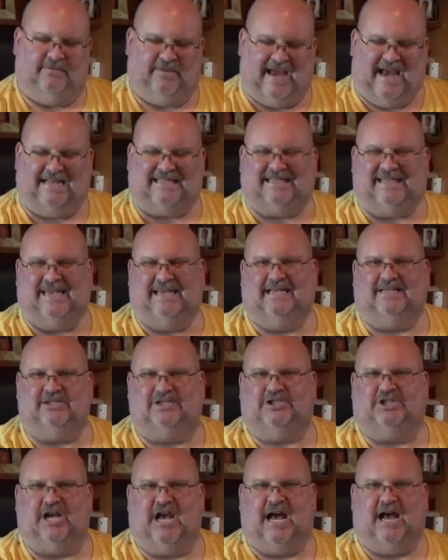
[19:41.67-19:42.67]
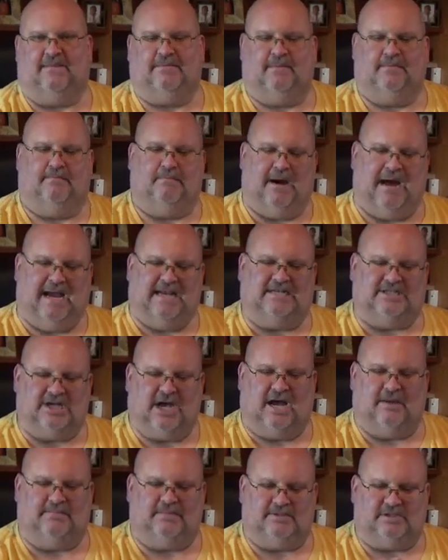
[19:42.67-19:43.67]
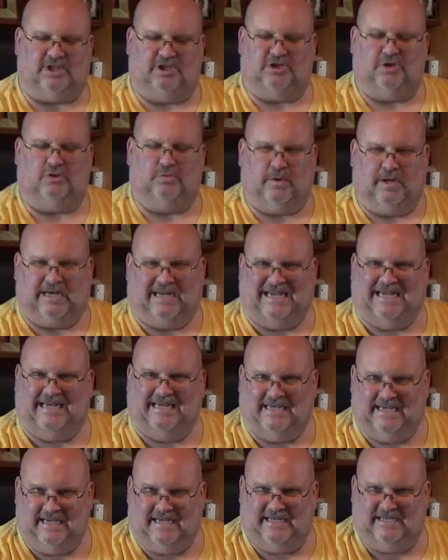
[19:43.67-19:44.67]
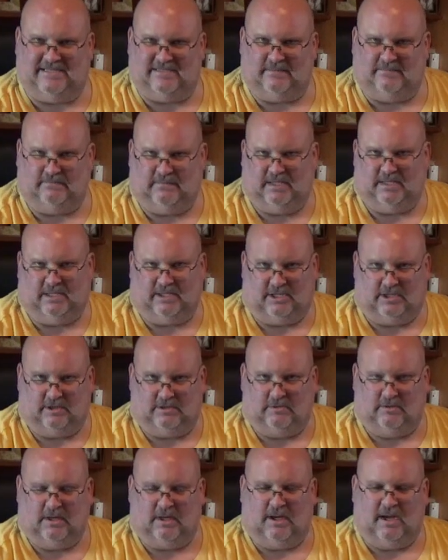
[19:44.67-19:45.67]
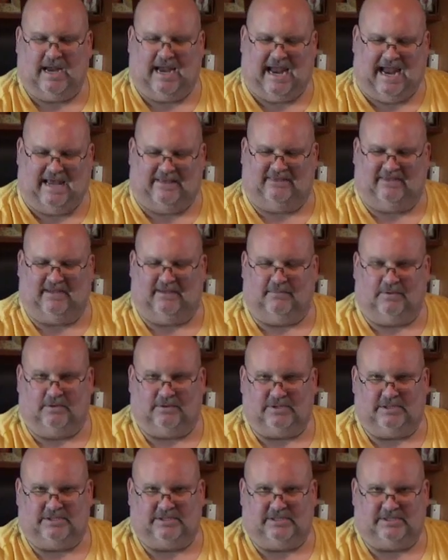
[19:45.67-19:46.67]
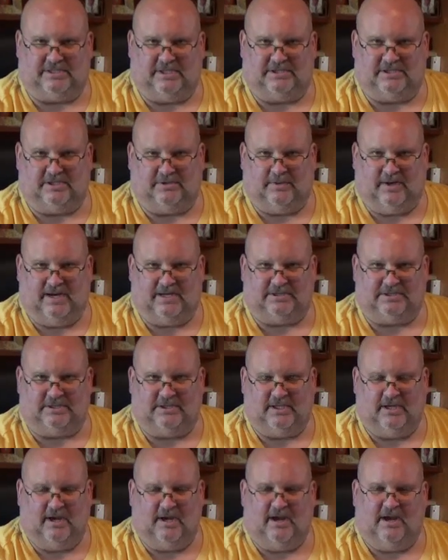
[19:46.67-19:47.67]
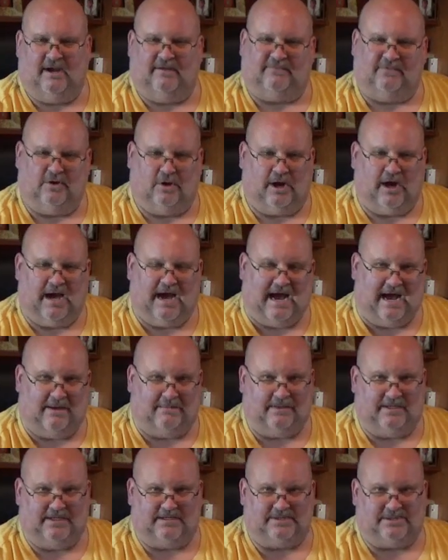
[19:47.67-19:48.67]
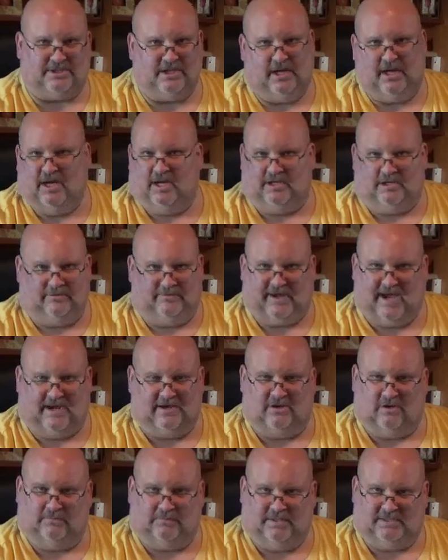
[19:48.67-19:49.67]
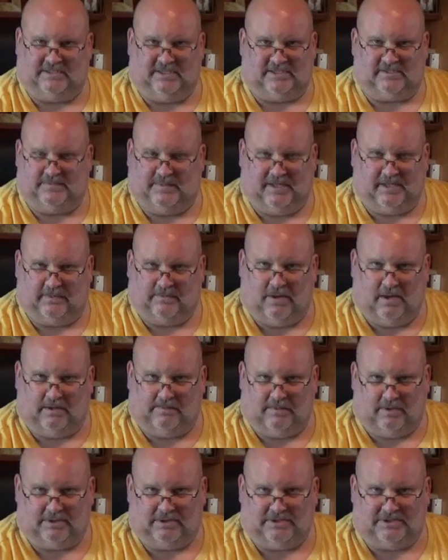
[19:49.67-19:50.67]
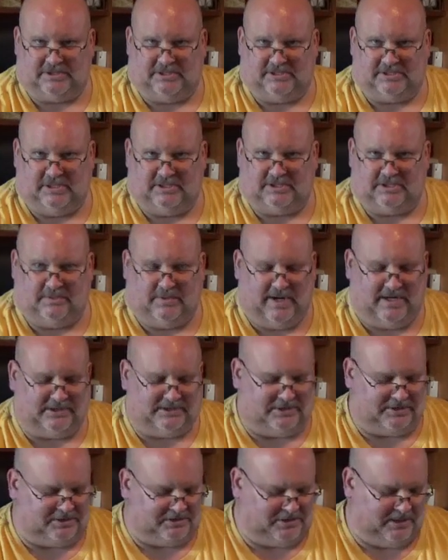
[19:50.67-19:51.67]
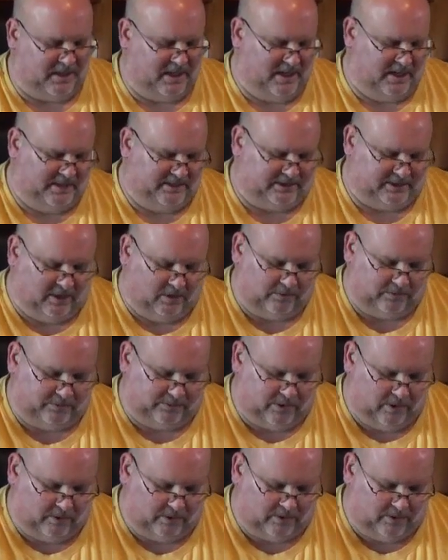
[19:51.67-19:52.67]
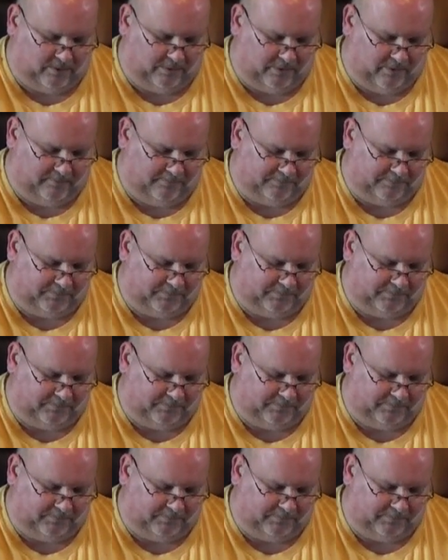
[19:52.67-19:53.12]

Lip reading: That's his job. My job is to do what he needs me to do at the emergency situation. If you're a hobbyist, you've got no business being around emergency situations. So don't go there.